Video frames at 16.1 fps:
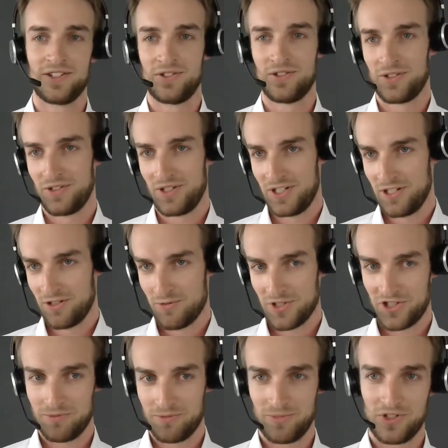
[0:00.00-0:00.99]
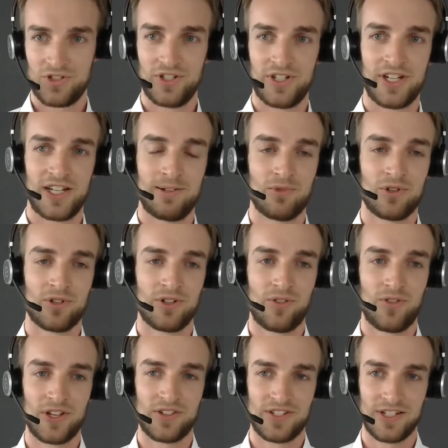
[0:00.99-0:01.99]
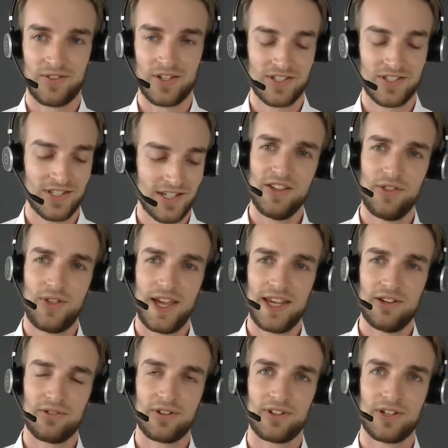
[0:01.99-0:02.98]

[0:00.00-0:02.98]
you don't need your washing machine anymore and things like this. They